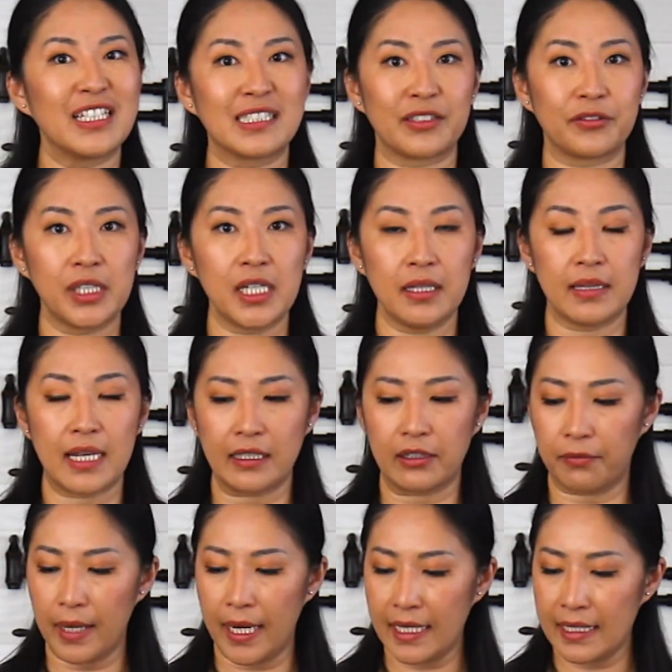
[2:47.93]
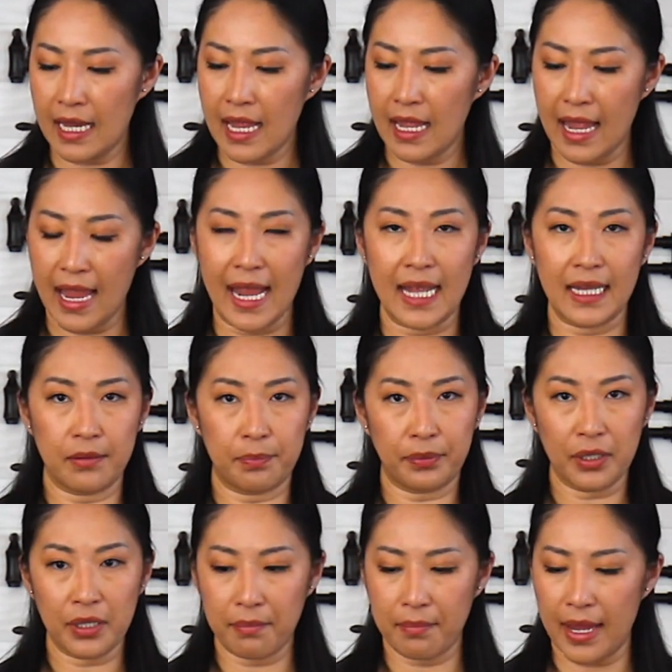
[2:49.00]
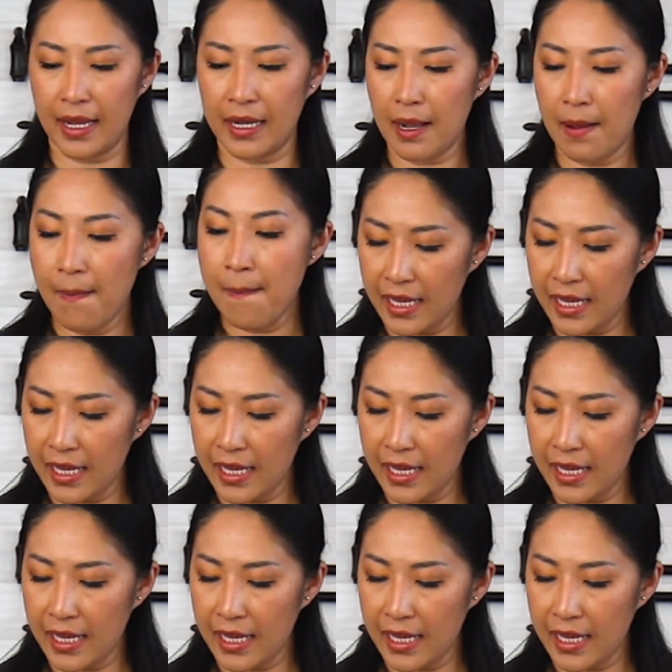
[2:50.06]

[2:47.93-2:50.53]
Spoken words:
It's really lightweight and pretty big.